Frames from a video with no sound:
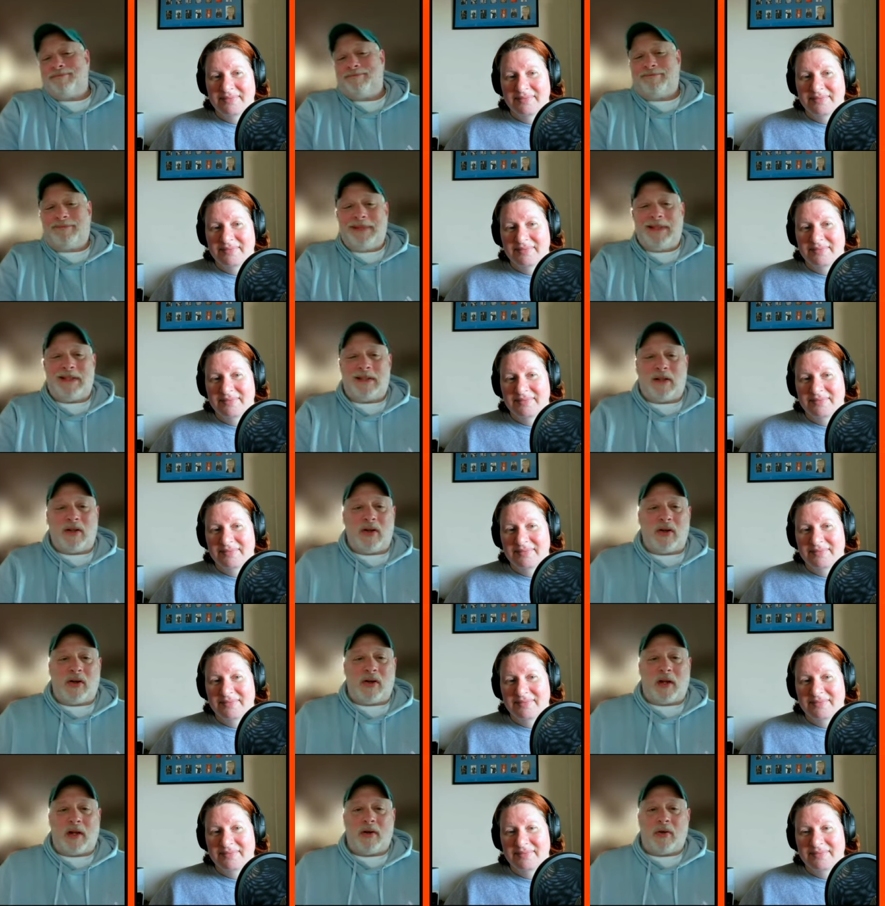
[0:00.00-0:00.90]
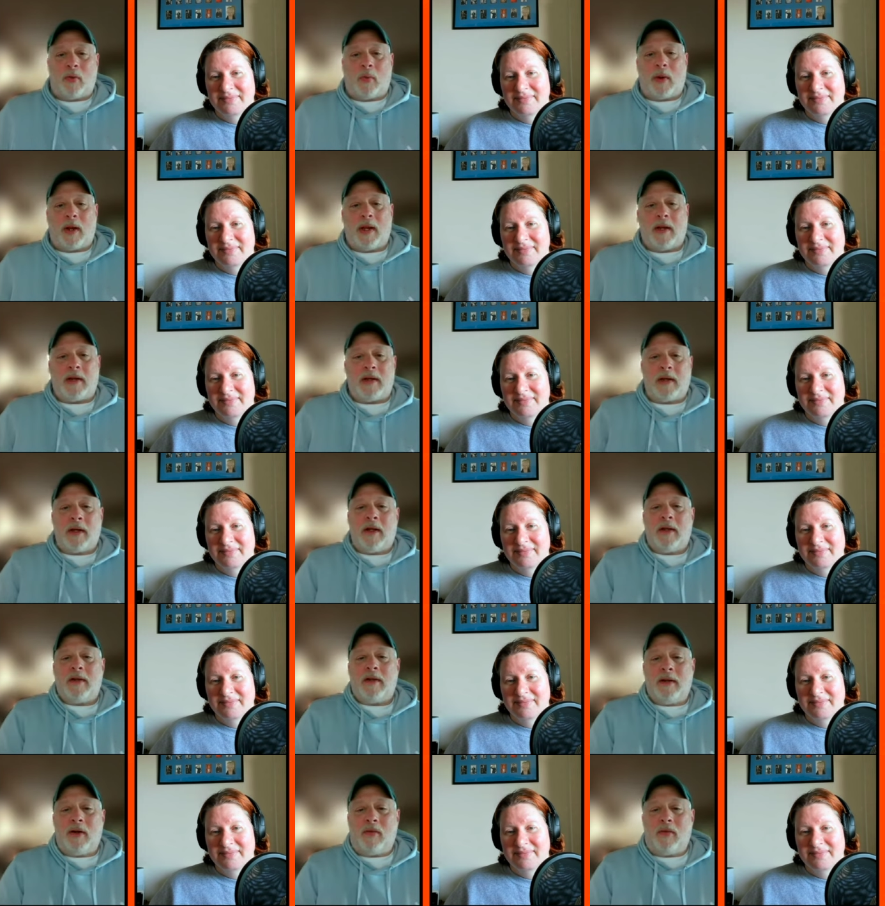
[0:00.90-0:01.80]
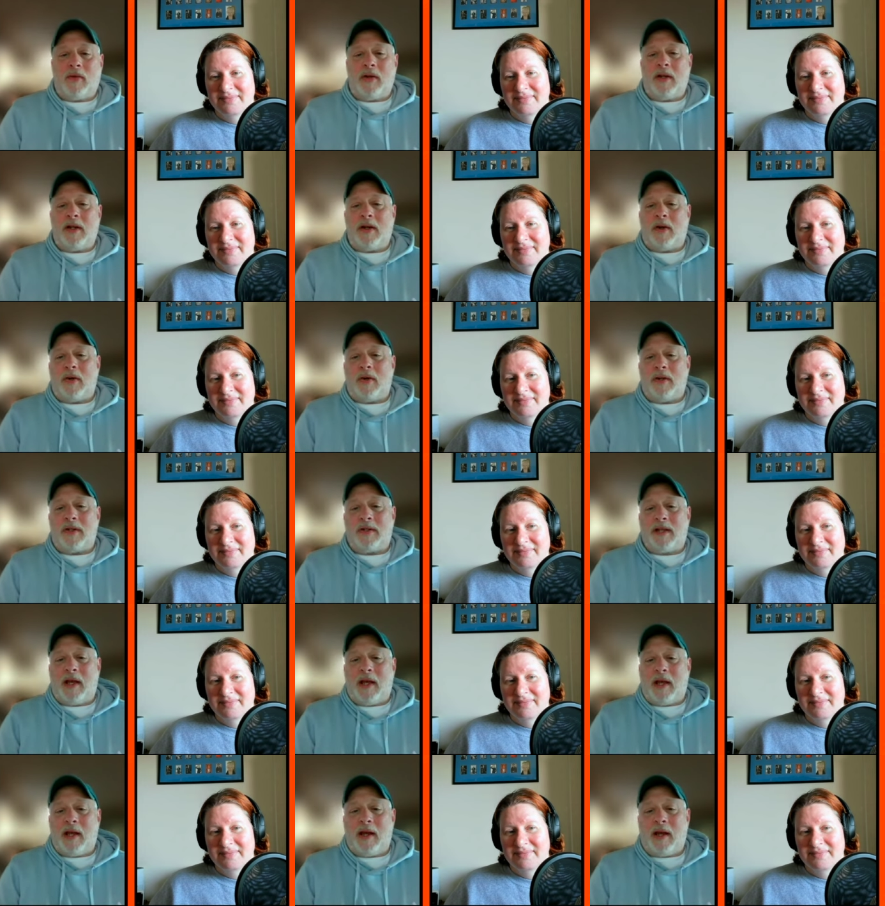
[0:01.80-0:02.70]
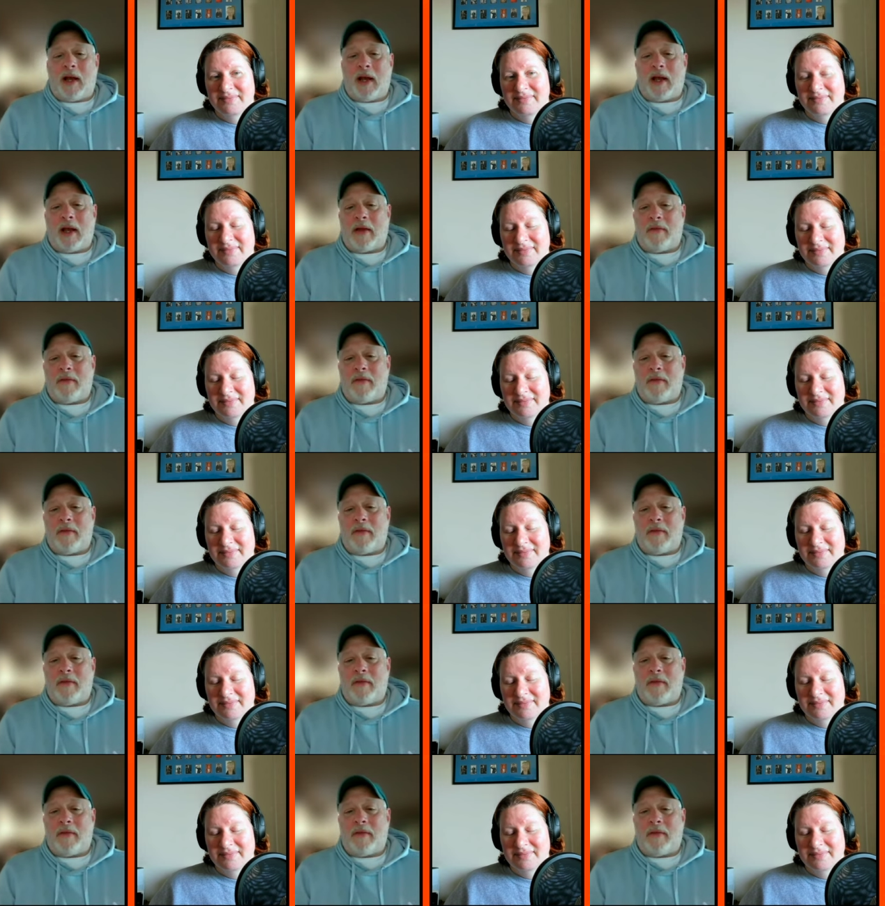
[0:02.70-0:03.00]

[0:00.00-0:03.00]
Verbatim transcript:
Speaker 1: He's a little underweight. You don't really notice that. I, I